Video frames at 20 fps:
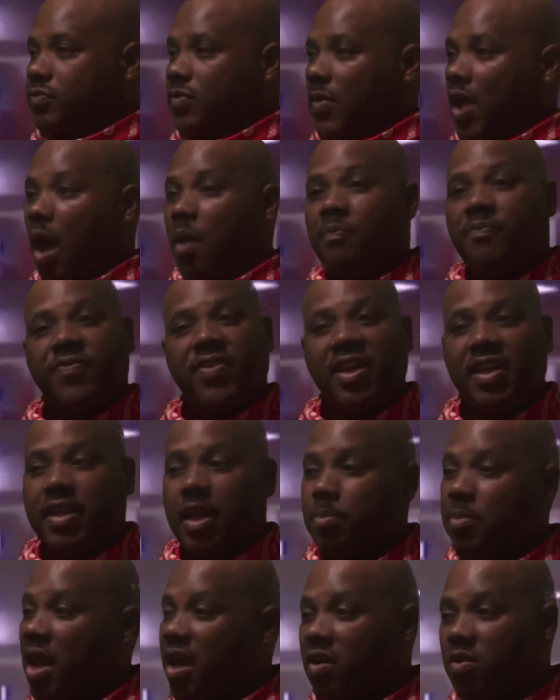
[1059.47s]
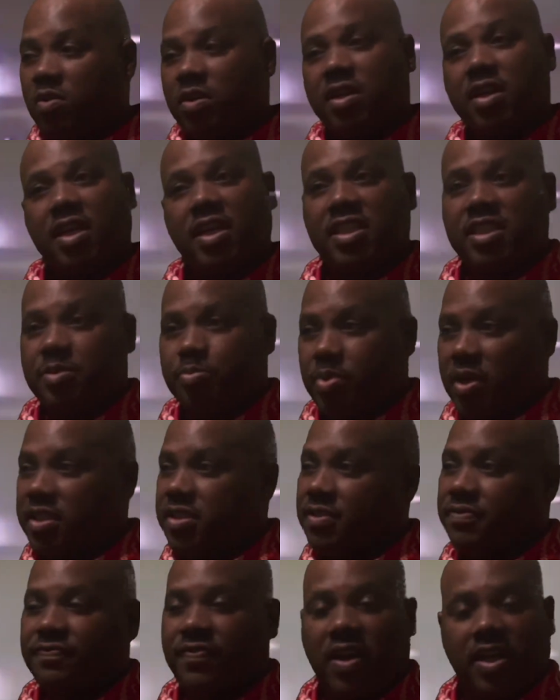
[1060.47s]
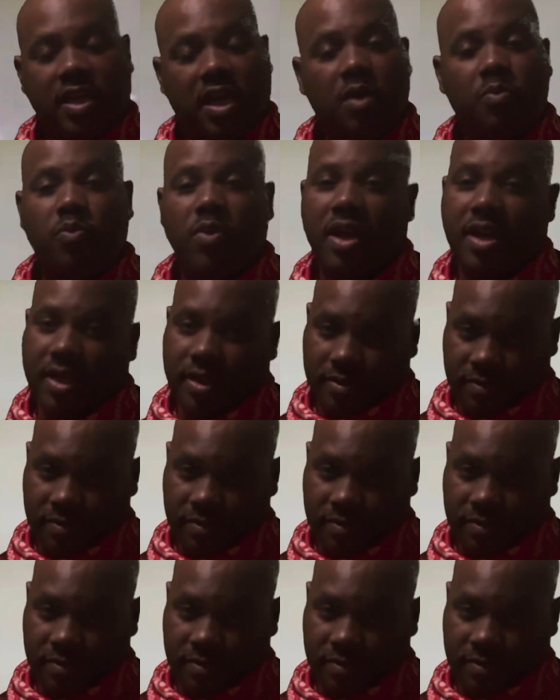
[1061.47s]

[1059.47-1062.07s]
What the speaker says: I'm feeling it. I'm not going to none of these places. Fucking, I'm ready.